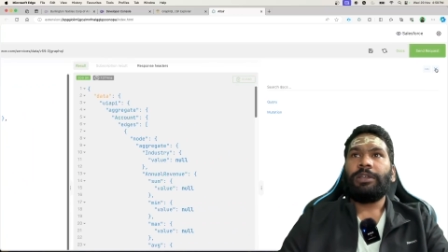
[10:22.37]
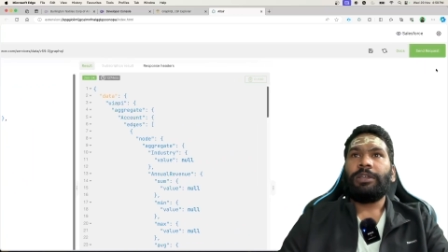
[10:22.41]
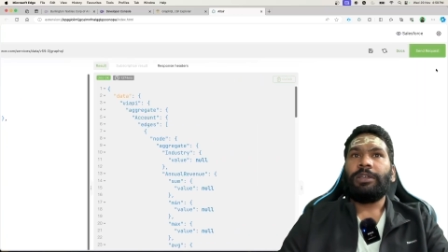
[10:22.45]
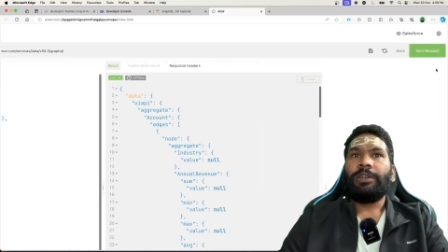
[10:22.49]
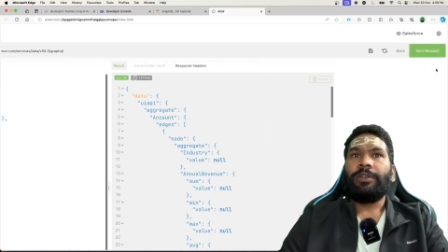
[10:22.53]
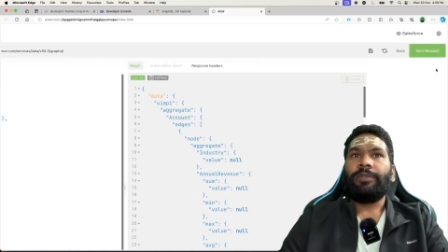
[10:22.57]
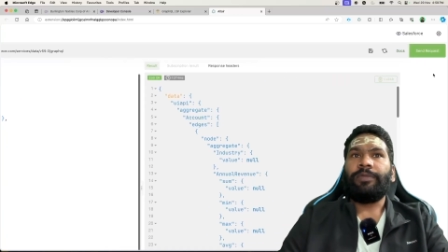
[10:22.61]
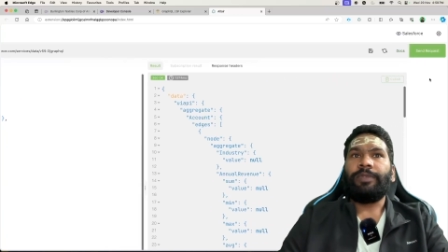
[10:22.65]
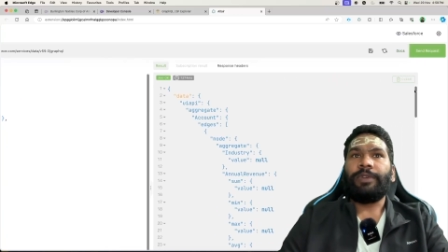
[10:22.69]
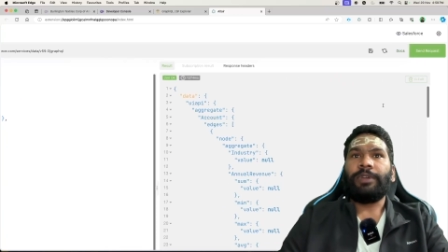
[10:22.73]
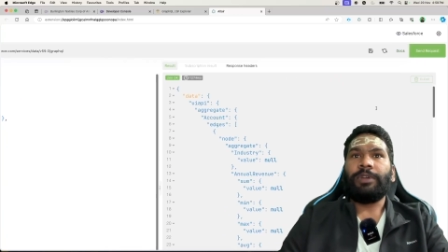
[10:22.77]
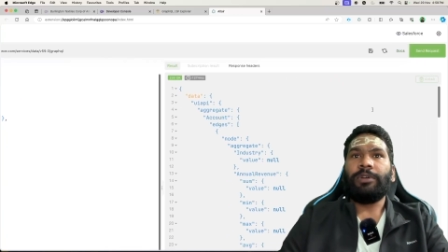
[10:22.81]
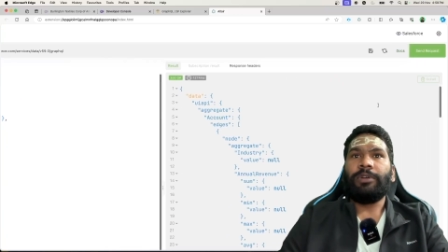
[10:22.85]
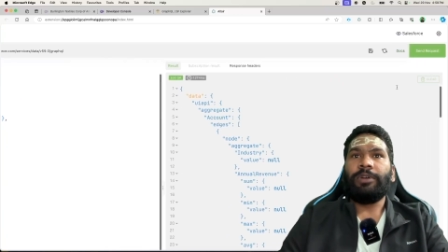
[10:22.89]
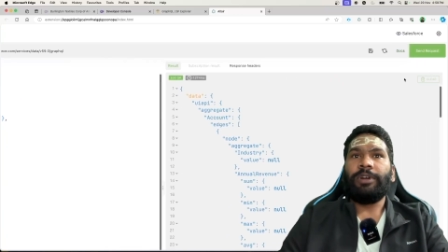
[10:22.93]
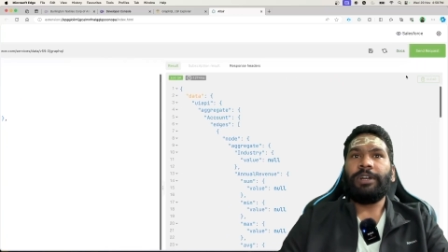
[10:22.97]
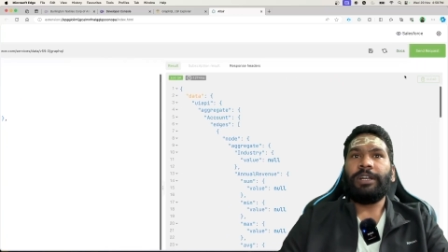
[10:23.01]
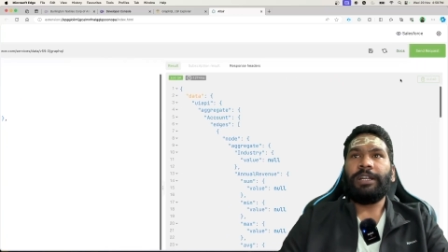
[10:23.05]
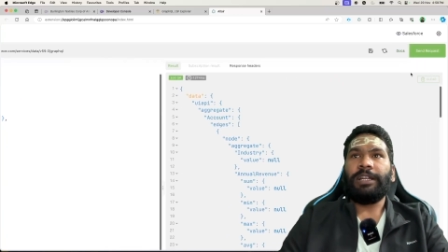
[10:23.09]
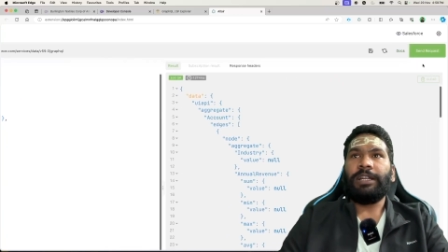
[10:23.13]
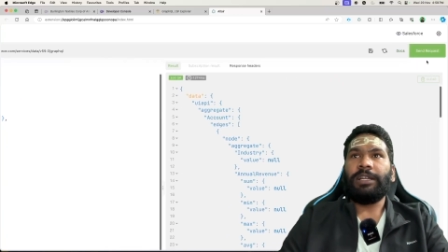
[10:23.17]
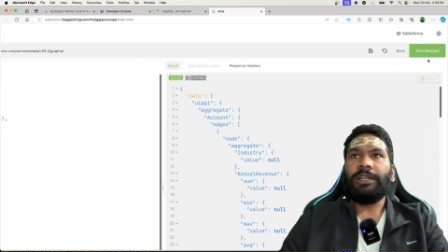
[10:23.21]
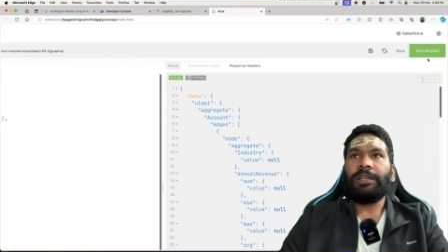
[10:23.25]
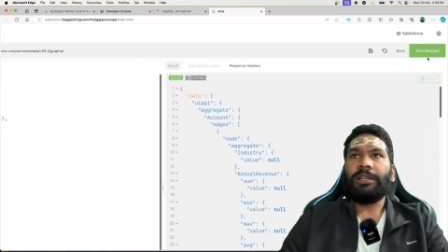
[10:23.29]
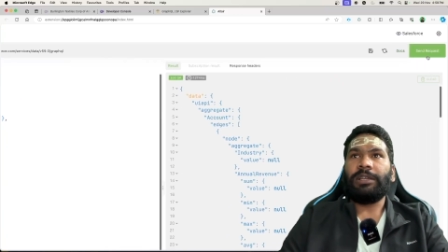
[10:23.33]
if we go
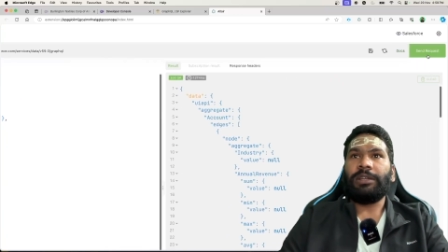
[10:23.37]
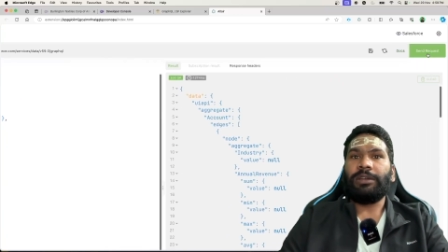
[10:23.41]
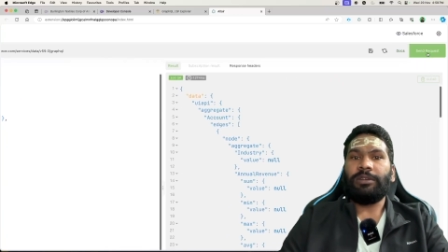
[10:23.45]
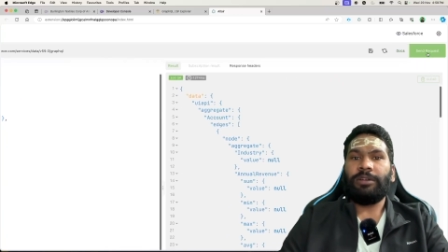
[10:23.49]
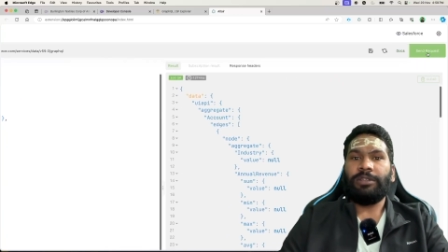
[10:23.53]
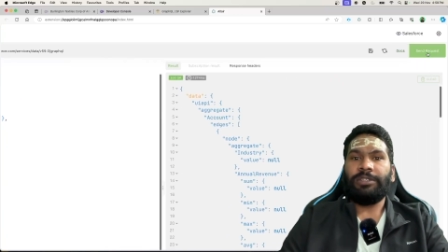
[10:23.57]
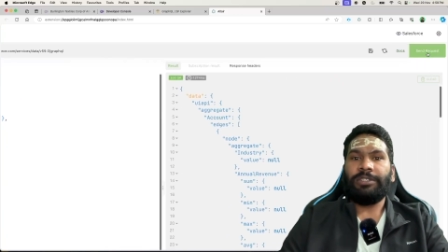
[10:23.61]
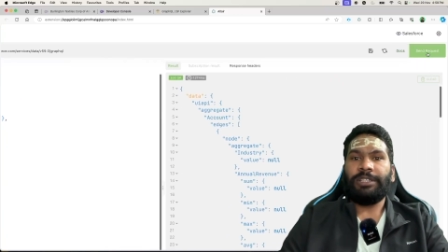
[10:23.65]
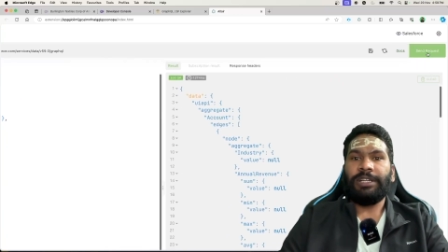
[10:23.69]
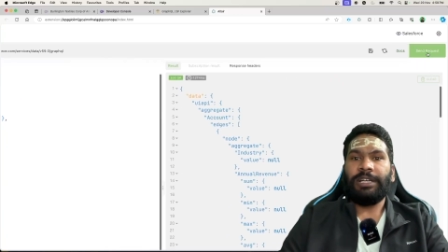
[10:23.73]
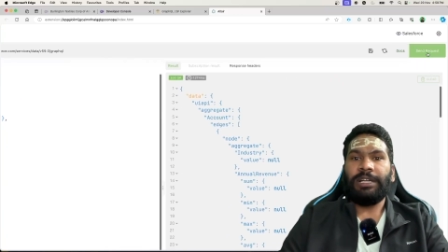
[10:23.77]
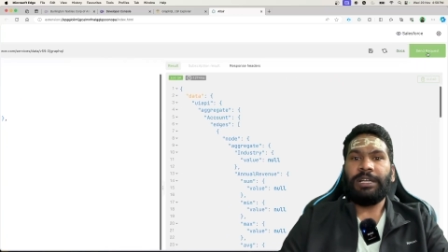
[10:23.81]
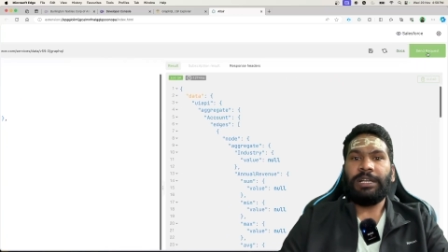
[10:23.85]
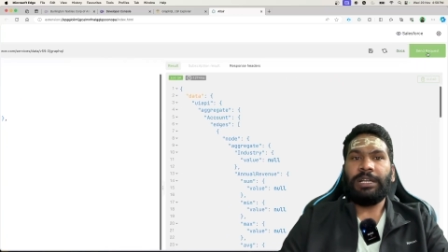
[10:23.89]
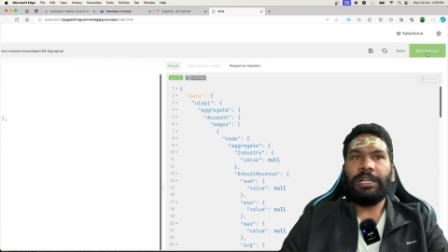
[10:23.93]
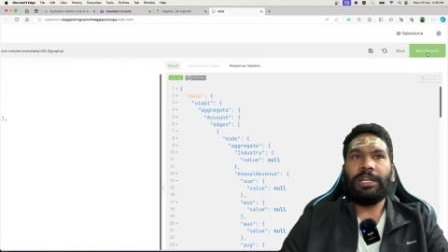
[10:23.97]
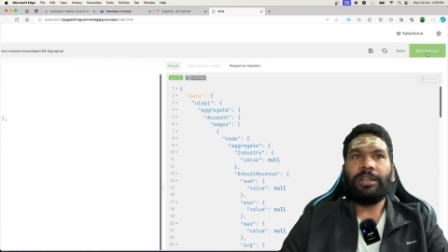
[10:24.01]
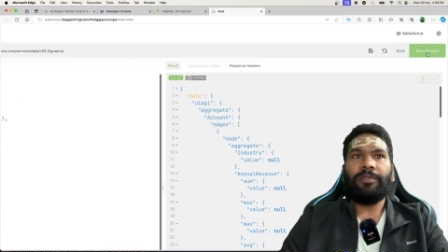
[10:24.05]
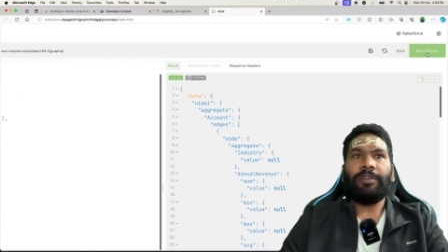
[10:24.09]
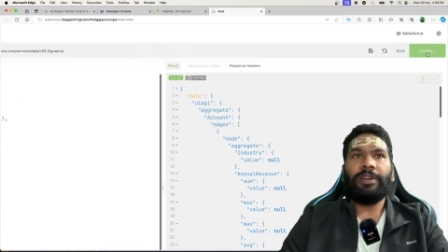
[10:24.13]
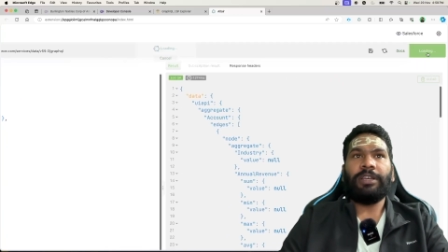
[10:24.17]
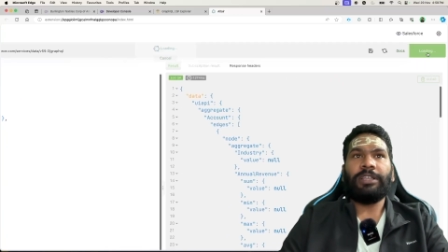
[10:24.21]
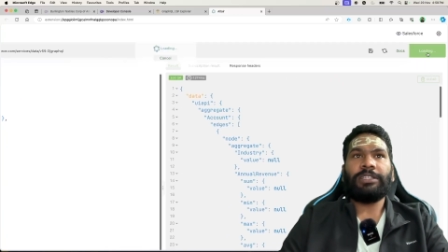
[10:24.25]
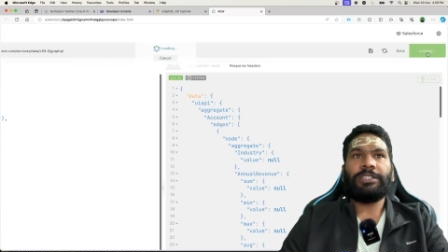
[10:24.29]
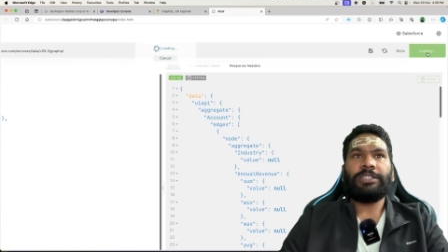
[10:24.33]
ahead and click on send
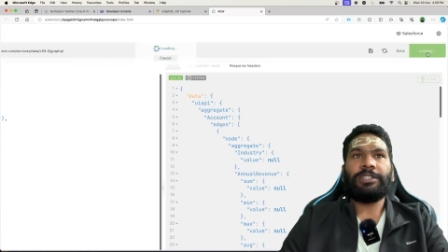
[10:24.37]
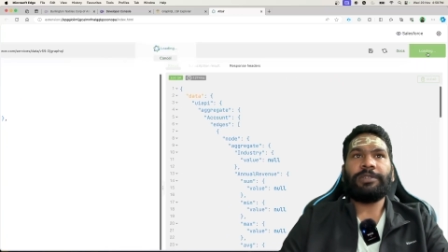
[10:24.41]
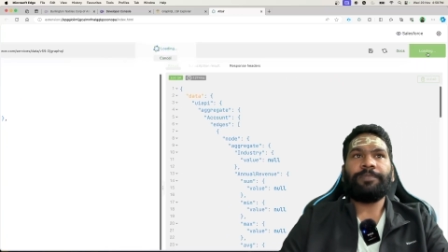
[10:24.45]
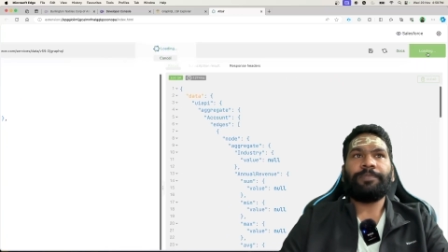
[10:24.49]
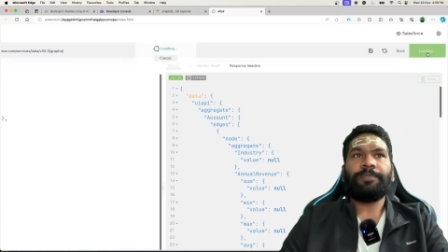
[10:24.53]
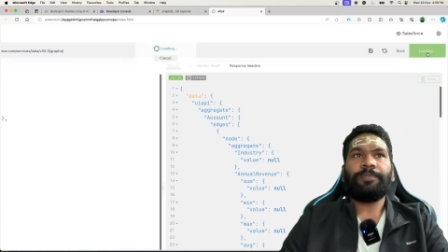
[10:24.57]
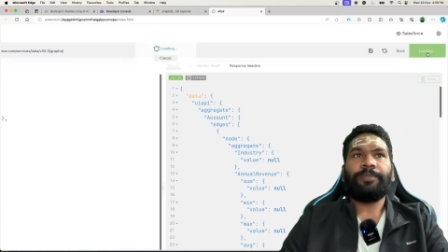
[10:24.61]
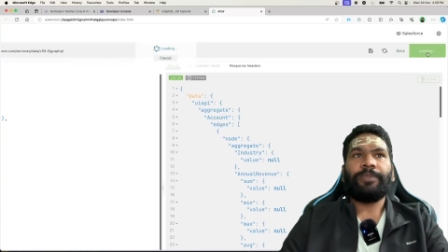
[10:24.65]
request